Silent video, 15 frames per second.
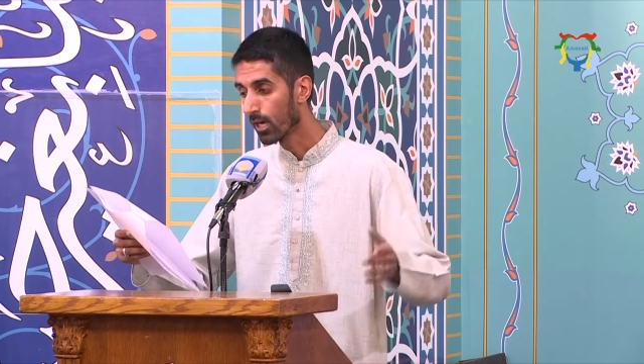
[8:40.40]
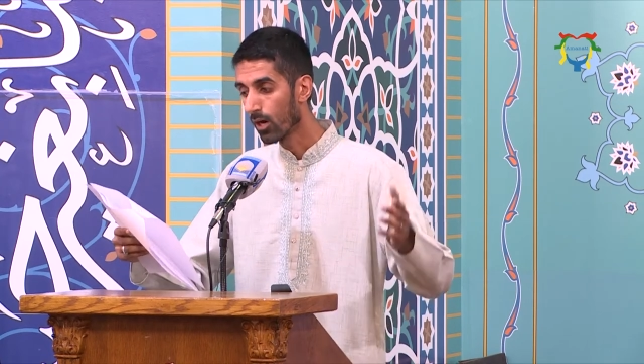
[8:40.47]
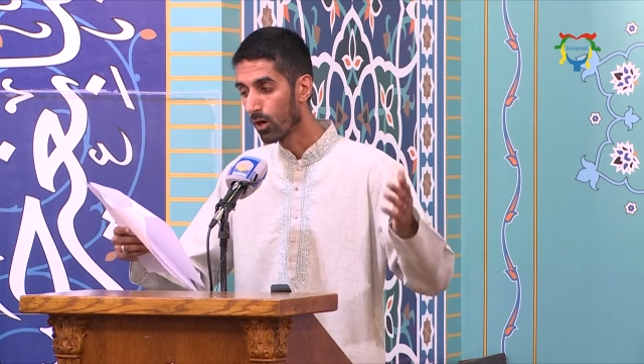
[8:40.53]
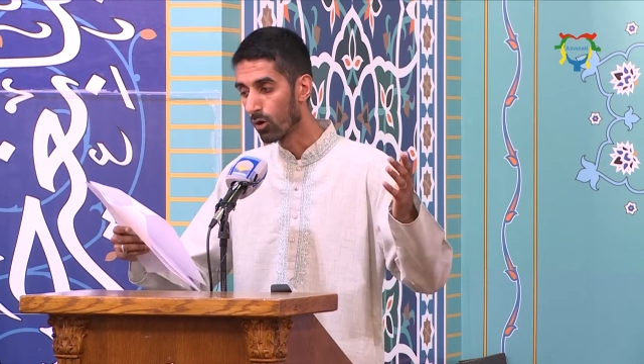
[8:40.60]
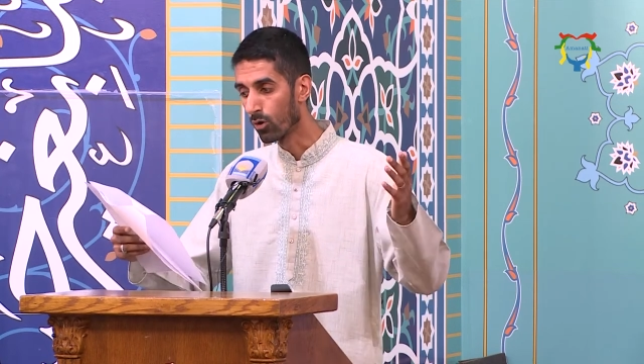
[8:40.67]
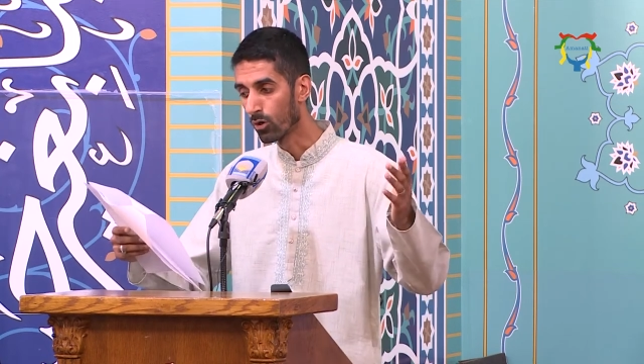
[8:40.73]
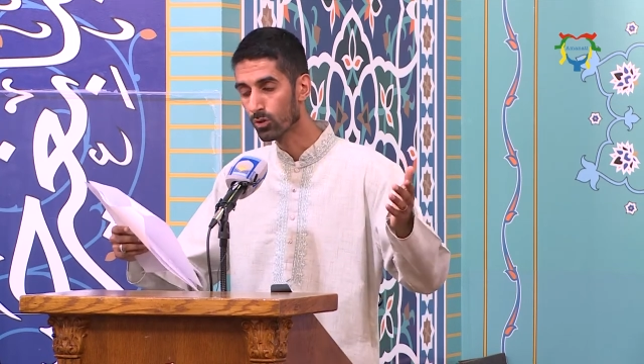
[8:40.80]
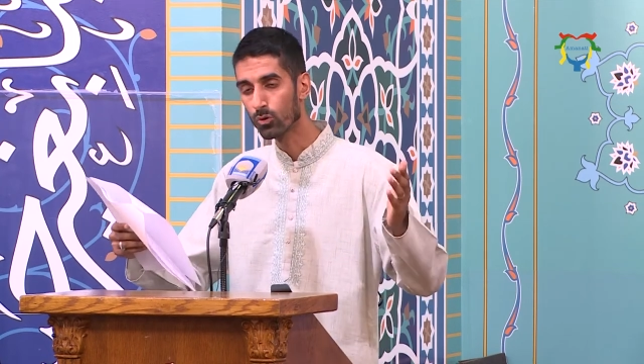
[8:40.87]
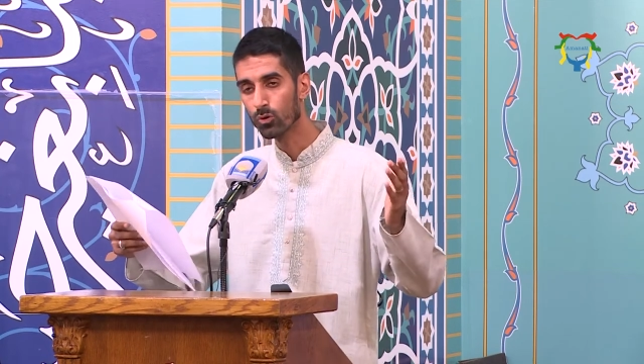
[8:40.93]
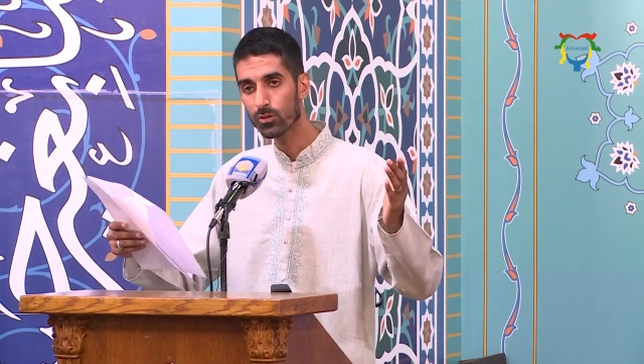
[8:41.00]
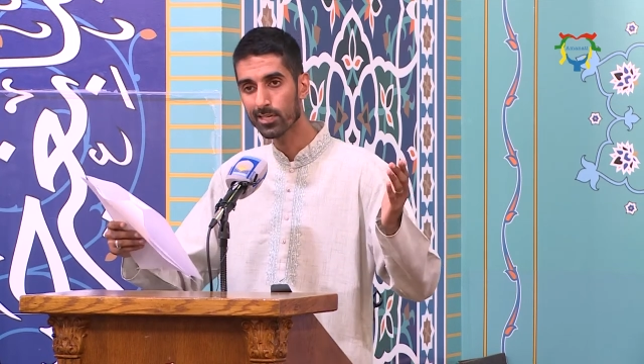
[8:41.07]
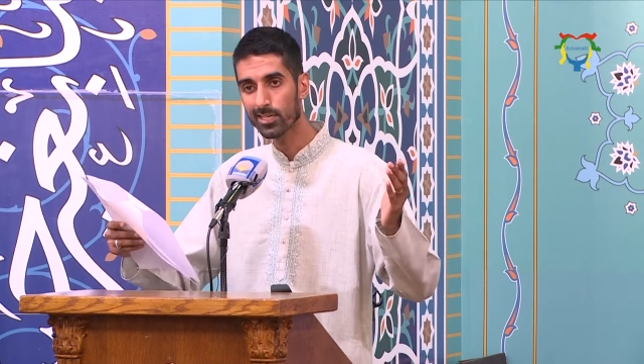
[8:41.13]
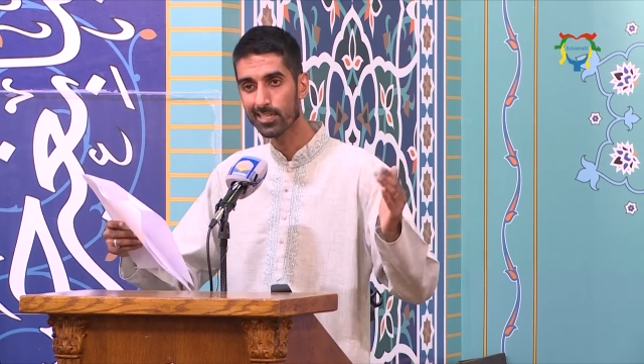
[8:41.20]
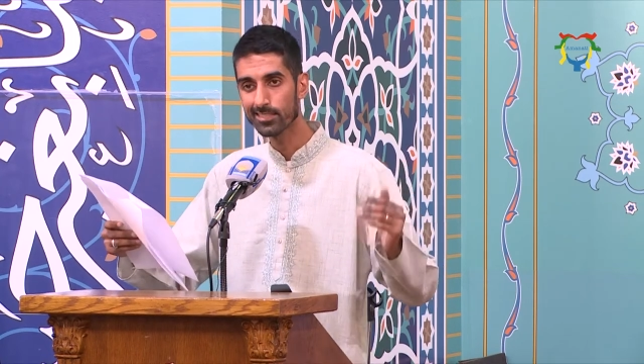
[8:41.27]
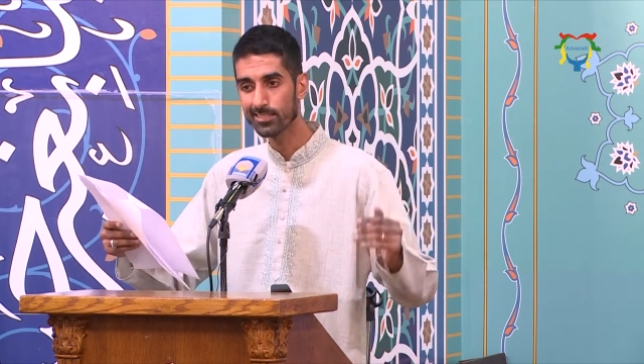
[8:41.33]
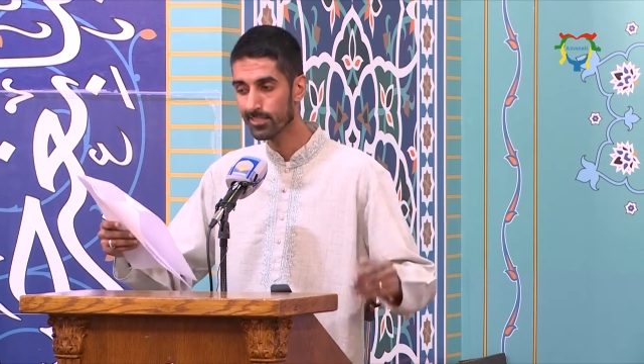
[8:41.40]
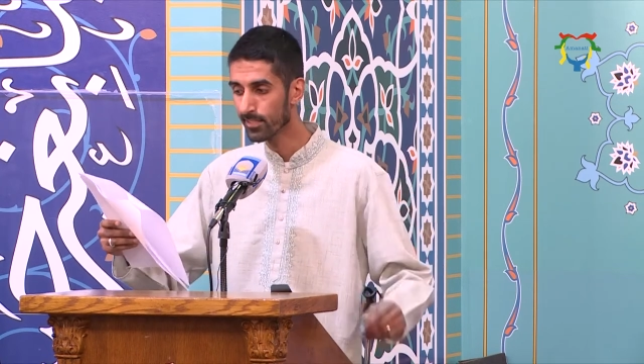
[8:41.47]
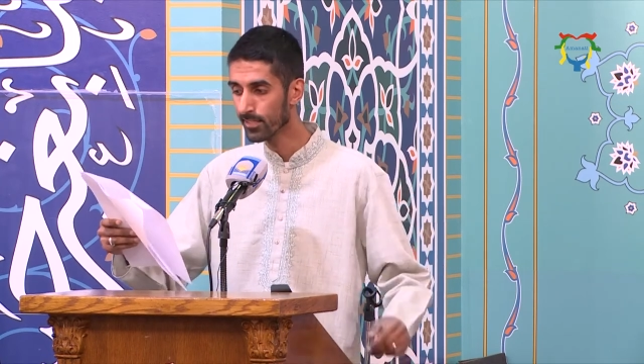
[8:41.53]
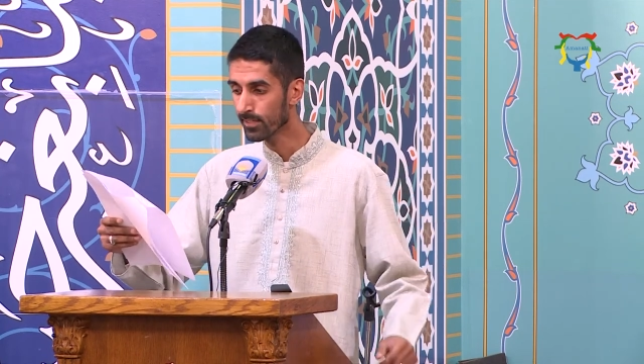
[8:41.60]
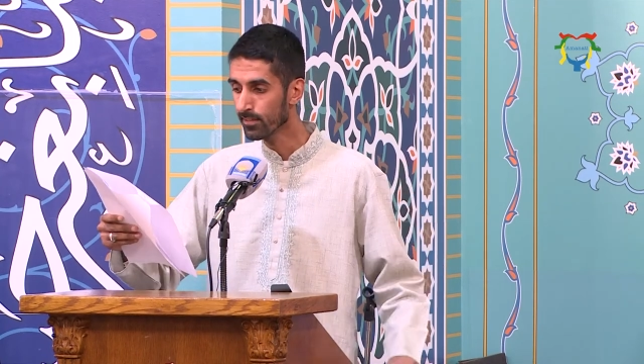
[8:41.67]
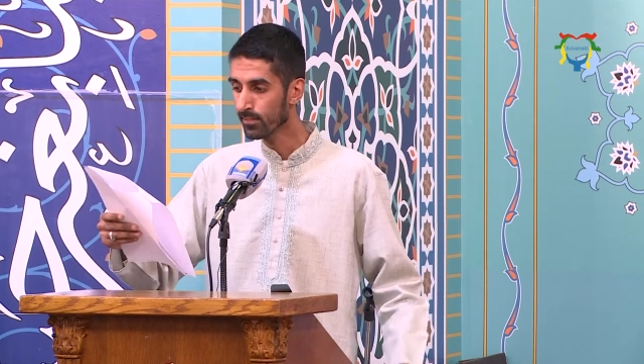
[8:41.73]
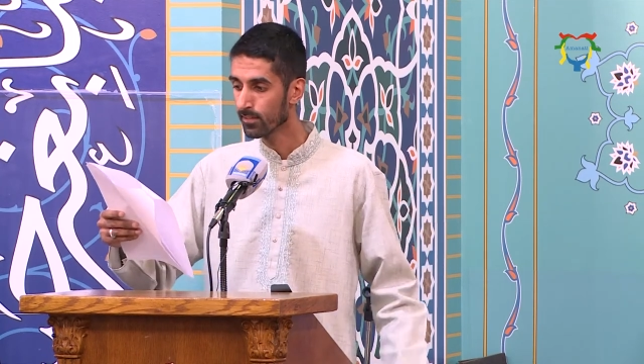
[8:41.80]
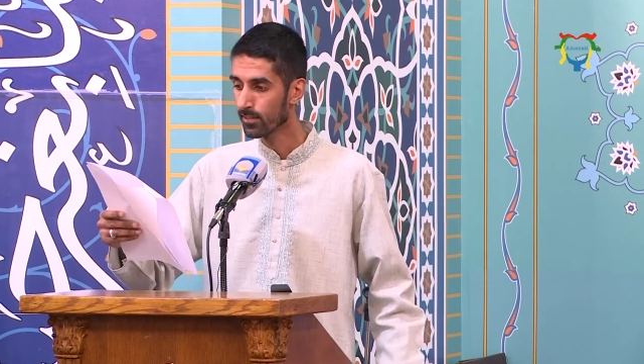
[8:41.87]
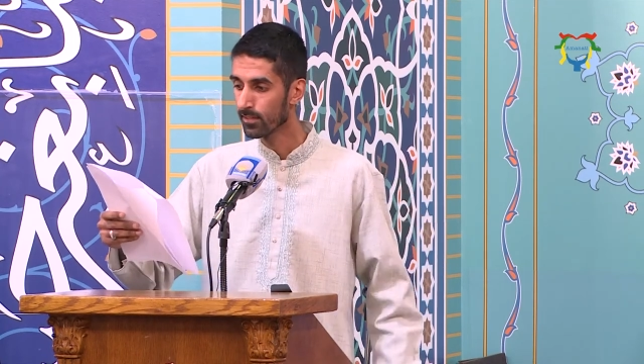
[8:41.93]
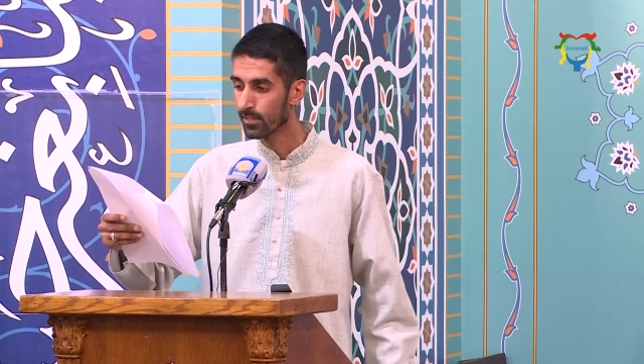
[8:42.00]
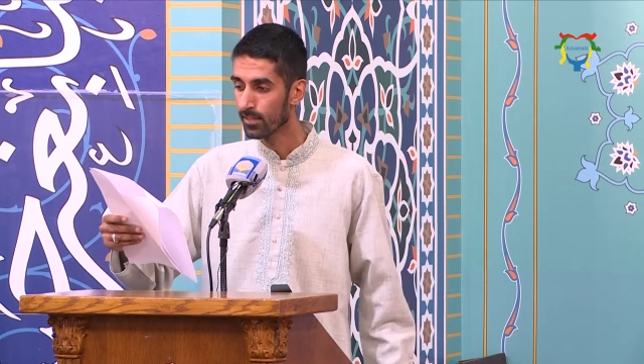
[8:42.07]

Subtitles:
Hukuk al-Deen,